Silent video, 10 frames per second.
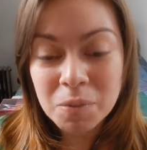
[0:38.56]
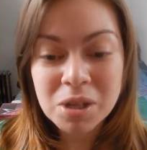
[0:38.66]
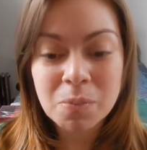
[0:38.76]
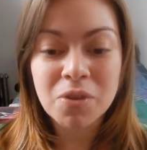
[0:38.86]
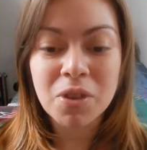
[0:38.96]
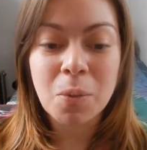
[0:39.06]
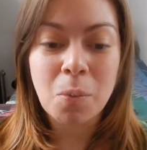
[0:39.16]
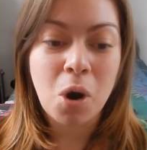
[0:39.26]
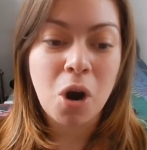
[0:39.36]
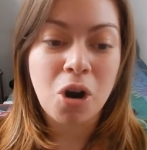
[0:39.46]
Some of
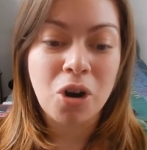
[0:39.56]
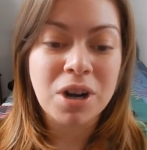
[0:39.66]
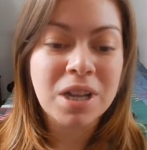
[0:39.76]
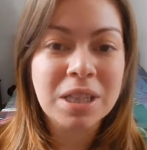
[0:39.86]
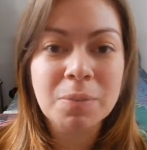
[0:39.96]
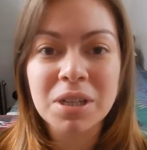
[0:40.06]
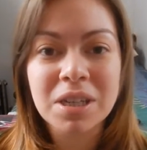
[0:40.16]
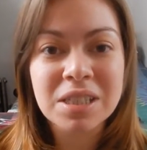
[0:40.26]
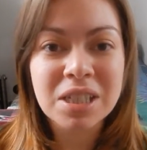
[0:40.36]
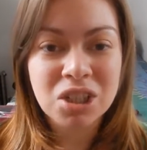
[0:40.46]
them are limited
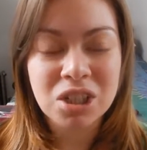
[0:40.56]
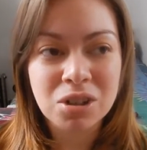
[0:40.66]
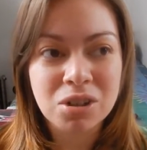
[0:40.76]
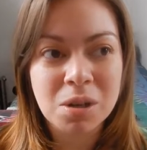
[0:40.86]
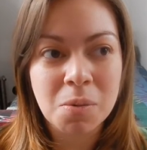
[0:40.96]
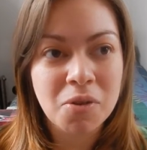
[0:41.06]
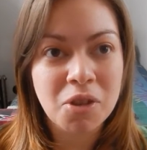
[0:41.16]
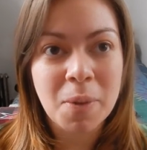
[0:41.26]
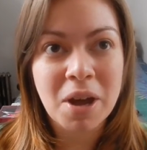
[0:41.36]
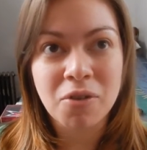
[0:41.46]
edition, some of
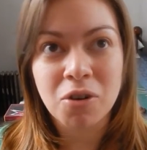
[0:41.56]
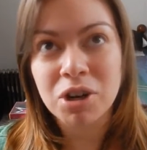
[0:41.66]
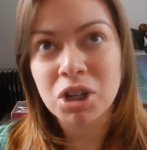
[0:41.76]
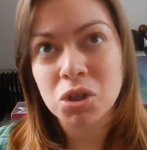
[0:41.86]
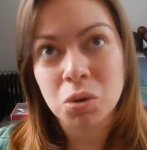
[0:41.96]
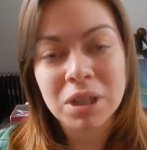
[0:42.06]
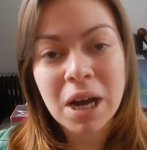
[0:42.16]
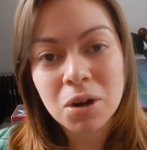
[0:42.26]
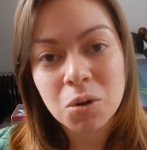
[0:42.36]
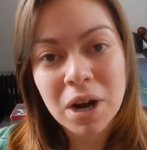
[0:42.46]
them have already sold
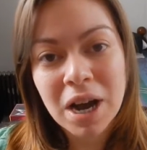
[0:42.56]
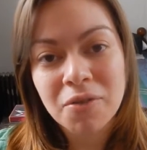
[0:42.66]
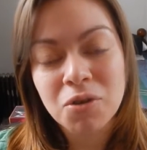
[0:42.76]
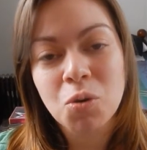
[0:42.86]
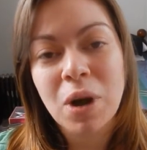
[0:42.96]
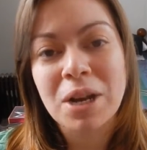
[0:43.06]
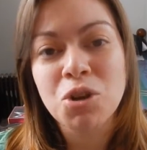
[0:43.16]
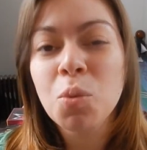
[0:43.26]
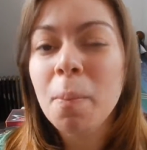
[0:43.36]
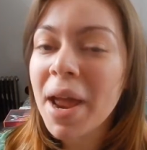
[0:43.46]
out or what have you,
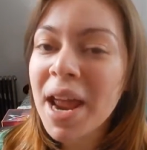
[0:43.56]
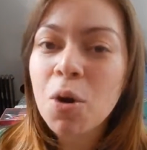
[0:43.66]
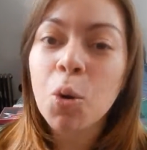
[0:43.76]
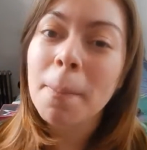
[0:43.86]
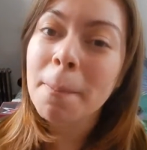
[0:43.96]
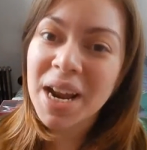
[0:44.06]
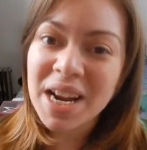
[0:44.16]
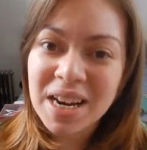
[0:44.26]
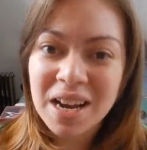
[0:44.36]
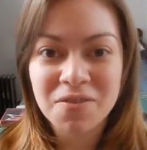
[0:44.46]
and you may or
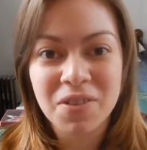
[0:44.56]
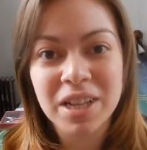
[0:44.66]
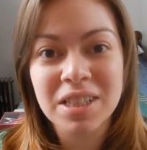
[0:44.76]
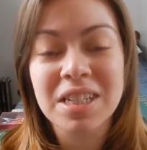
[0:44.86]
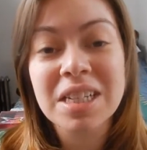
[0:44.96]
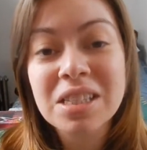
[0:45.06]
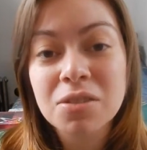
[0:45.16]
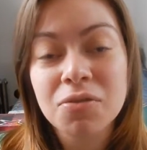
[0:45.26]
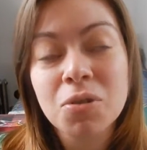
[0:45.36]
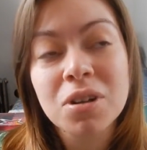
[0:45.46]
may not find it in
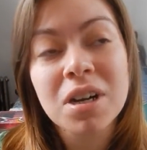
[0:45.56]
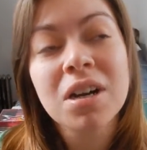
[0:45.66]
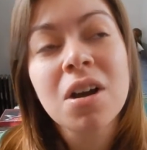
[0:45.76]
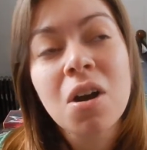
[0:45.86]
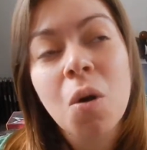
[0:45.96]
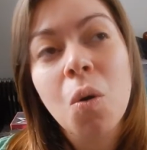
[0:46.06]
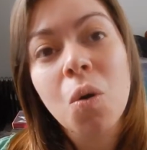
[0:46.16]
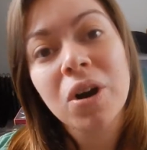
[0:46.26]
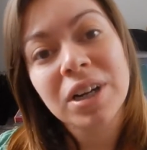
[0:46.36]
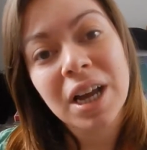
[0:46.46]
Sephora
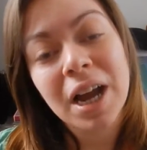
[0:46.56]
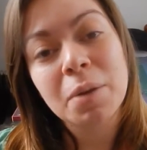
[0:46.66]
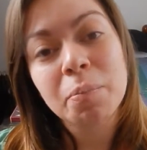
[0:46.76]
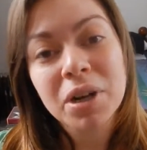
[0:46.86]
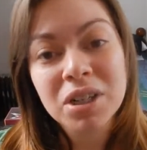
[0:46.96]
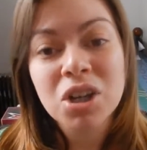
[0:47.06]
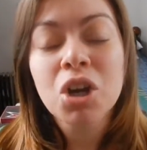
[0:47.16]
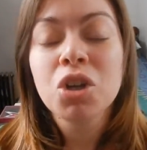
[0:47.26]
or online, but